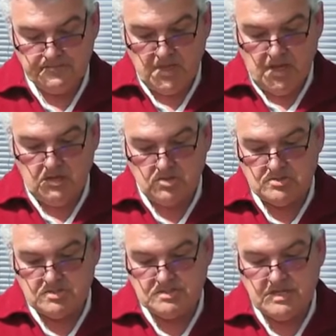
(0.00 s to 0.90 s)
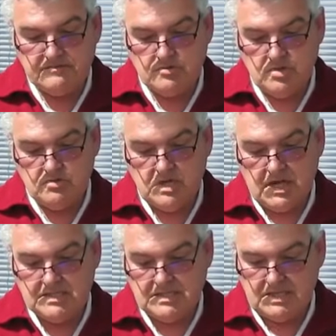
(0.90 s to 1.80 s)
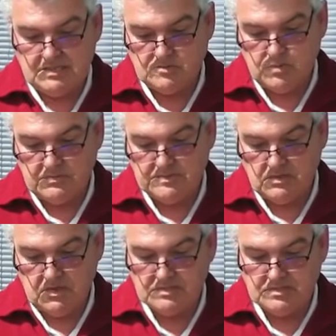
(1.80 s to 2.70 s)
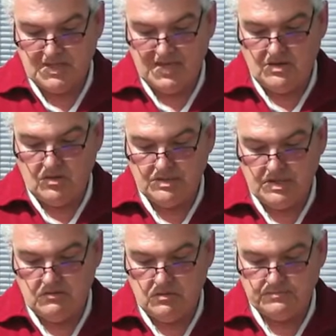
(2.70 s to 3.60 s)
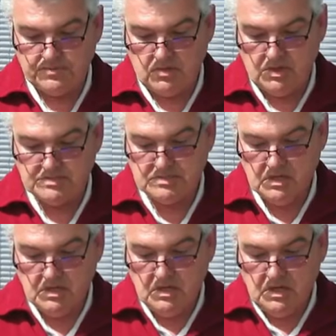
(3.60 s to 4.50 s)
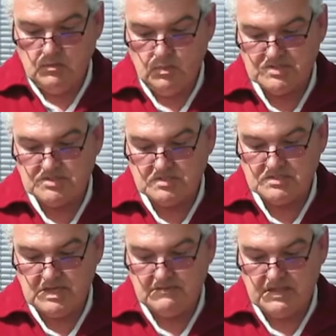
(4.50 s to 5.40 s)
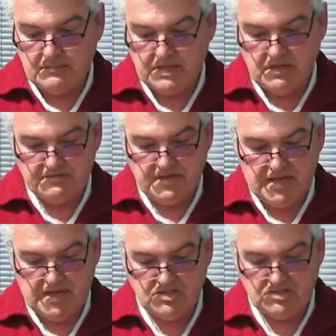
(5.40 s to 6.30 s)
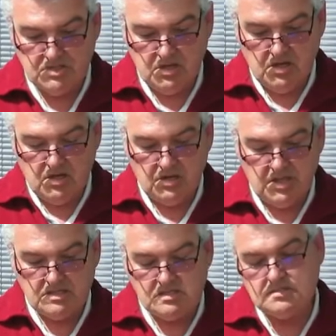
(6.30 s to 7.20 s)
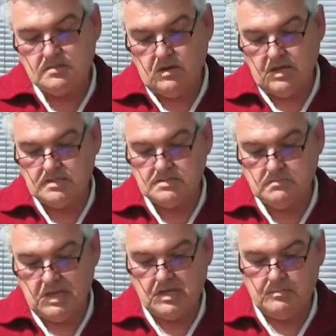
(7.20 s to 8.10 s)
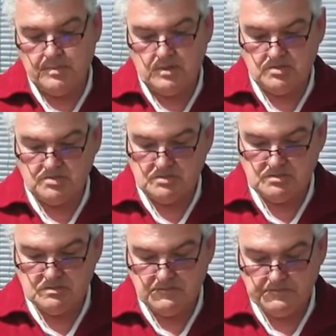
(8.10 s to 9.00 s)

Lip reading: I looked at several UK dealers' websites to get an idea on price, and once I saved up enough cash, I then decided to make a purchase.